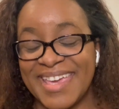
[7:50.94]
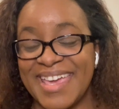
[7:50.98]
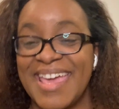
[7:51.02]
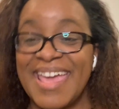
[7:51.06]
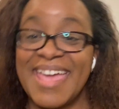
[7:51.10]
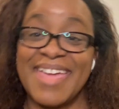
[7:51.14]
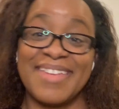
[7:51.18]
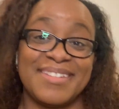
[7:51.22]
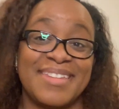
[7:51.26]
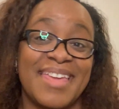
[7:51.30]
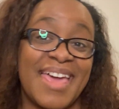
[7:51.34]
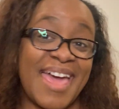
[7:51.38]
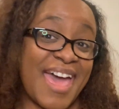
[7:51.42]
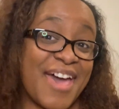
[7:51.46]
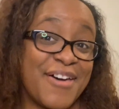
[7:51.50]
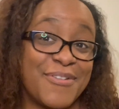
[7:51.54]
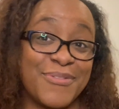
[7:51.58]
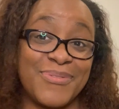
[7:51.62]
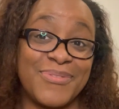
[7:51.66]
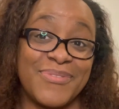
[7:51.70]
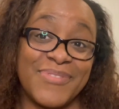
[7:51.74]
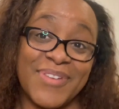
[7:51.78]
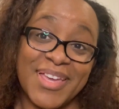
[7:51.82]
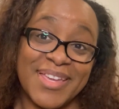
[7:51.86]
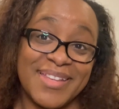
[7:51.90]
and have
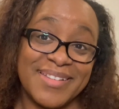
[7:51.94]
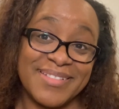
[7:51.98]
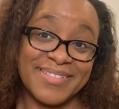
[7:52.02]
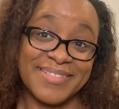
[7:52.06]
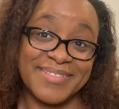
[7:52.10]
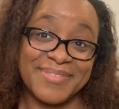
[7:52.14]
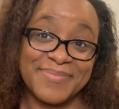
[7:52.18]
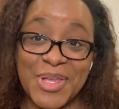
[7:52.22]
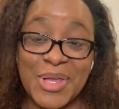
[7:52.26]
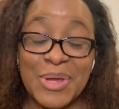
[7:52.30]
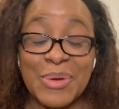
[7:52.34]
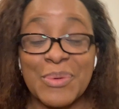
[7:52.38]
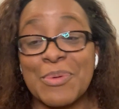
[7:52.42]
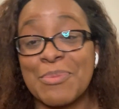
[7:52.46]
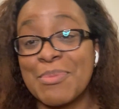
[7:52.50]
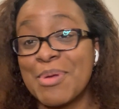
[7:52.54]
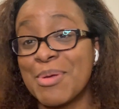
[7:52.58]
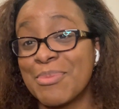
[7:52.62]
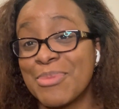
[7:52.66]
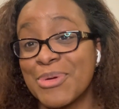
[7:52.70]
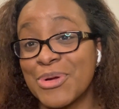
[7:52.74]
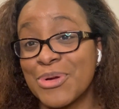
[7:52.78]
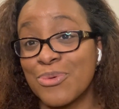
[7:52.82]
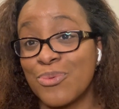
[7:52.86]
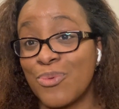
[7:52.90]
fun.
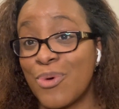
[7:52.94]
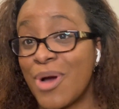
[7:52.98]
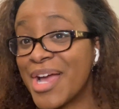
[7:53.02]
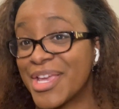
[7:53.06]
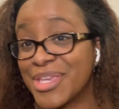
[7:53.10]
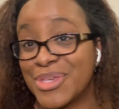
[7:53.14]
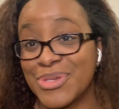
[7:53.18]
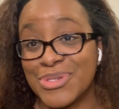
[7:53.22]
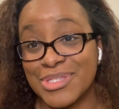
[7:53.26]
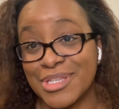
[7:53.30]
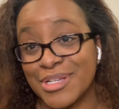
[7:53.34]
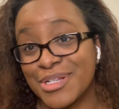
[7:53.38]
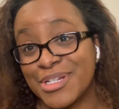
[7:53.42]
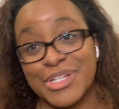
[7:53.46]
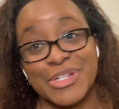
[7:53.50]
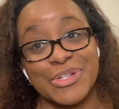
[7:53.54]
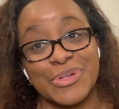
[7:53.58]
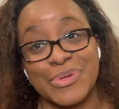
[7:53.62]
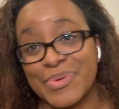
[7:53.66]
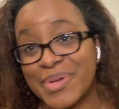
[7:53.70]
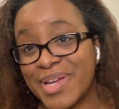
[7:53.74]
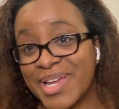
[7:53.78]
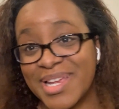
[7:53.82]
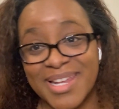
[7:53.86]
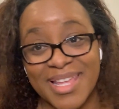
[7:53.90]
Remember why you started
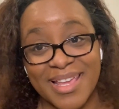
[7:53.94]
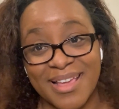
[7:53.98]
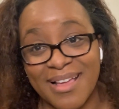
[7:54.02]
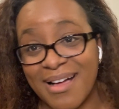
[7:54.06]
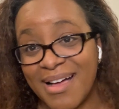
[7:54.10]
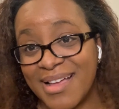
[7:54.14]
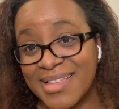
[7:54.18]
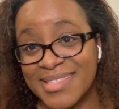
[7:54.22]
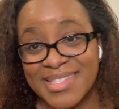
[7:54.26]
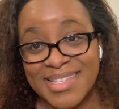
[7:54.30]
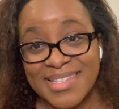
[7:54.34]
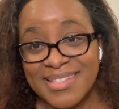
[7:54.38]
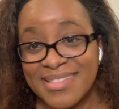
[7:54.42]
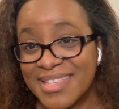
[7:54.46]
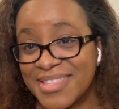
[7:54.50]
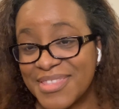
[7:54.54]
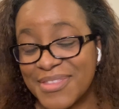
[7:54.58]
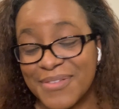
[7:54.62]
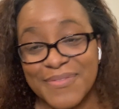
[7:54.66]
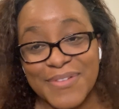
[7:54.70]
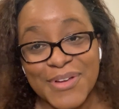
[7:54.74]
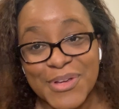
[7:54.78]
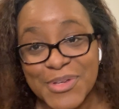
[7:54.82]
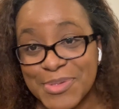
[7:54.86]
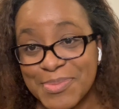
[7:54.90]
creating content in the
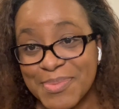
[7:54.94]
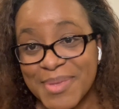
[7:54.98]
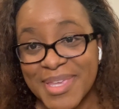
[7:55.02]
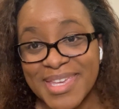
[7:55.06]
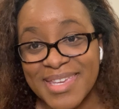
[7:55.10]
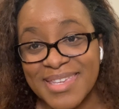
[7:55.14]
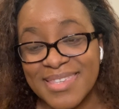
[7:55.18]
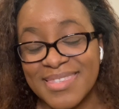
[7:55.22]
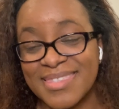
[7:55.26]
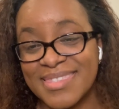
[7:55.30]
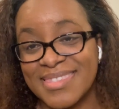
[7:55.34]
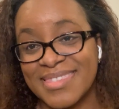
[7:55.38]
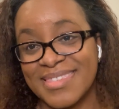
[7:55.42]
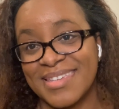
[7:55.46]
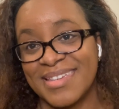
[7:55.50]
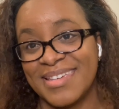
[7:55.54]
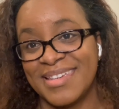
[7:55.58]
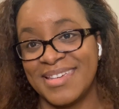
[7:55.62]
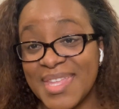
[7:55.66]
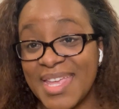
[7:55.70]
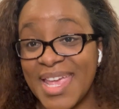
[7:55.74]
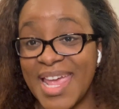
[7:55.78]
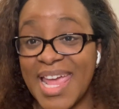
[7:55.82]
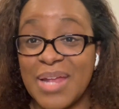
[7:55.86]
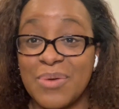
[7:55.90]
first place.
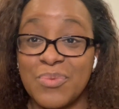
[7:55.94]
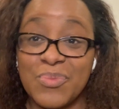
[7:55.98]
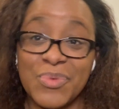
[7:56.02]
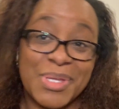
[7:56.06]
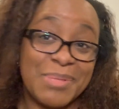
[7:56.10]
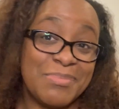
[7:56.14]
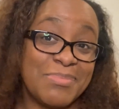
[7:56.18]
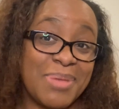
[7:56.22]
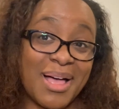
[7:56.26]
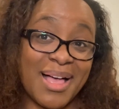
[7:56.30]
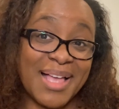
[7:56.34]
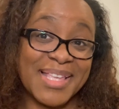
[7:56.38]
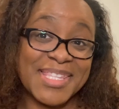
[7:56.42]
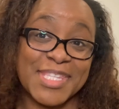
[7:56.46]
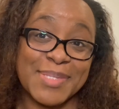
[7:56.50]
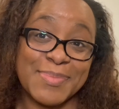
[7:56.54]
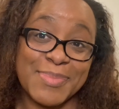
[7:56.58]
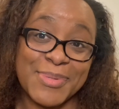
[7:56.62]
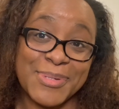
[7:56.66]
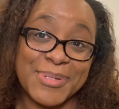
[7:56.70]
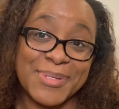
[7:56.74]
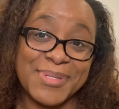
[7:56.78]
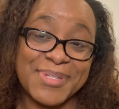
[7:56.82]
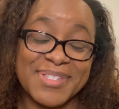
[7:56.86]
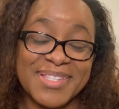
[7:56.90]
And when
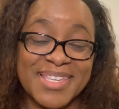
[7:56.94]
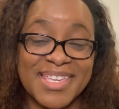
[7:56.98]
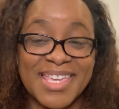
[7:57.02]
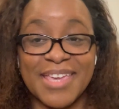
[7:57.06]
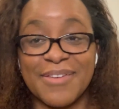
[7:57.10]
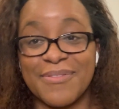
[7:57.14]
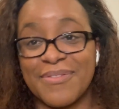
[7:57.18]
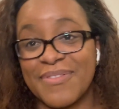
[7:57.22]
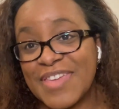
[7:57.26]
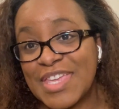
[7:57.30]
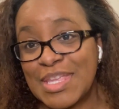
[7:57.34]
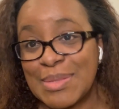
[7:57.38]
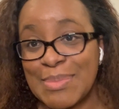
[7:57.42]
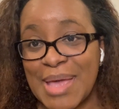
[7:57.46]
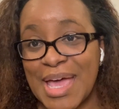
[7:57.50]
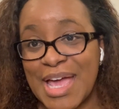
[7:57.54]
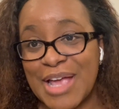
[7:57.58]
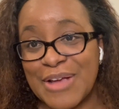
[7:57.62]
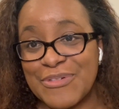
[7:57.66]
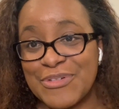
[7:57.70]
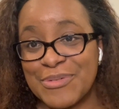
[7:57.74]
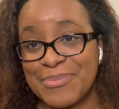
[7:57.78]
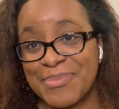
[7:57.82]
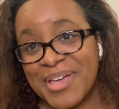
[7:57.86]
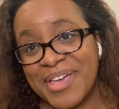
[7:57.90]
possible, get feedback
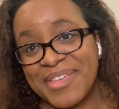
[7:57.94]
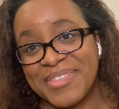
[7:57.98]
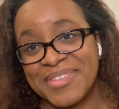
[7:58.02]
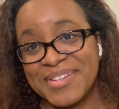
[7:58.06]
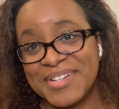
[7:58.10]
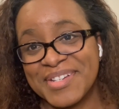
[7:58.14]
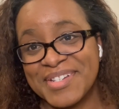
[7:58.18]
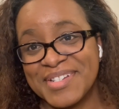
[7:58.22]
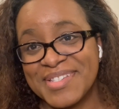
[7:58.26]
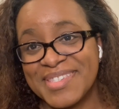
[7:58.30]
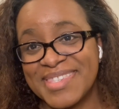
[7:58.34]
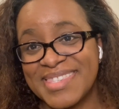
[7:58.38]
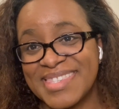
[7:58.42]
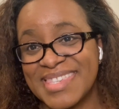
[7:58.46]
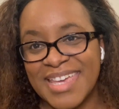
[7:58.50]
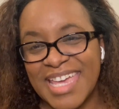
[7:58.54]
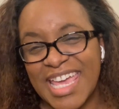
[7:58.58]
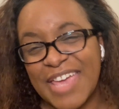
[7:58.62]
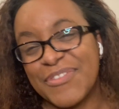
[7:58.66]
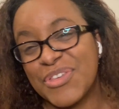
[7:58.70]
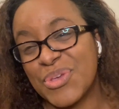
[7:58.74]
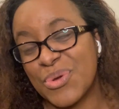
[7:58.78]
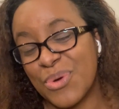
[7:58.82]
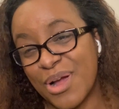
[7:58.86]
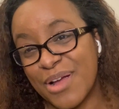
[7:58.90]
from others if
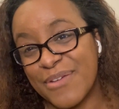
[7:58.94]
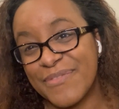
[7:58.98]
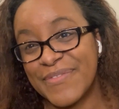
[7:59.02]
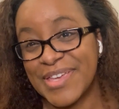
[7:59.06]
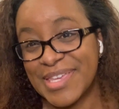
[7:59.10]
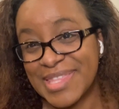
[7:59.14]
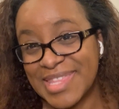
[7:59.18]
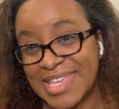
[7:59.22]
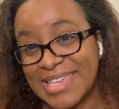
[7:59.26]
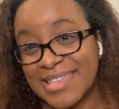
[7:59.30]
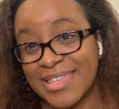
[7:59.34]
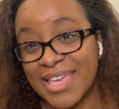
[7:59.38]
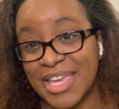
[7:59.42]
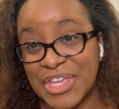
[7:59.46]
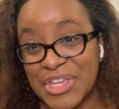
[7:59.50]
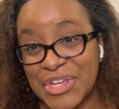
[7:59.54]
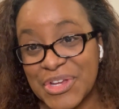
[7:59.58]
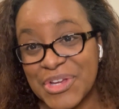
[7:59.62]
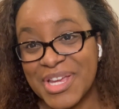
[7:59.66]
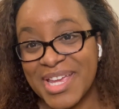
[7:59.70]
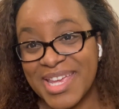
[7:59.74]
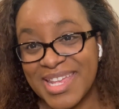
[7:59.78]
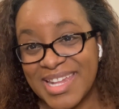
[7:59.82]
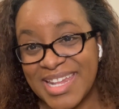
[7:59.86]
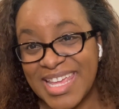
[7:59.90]
you are feeling like you're
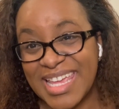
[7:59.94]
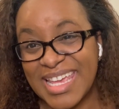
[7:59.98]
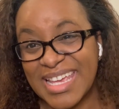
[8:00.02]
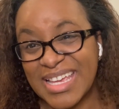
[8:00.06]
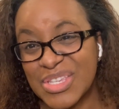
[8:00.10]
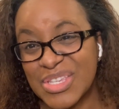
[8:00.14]
hitting a